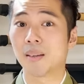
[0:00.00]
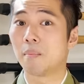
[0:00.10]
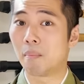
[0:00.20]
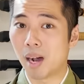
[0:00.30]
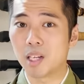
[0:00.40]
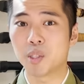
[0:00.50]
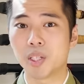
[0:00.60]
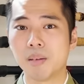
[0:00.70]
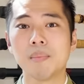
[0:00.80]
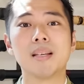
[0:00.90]
my
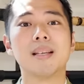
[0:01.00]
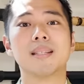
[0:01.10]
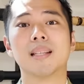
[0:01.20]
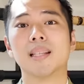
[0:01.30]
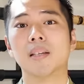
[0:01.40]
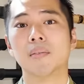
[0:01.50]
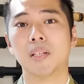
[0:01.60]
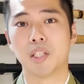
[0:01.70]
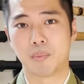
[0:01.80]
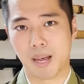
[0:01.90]
dream is to live
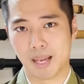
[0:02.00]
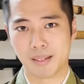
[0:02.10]
in Japan.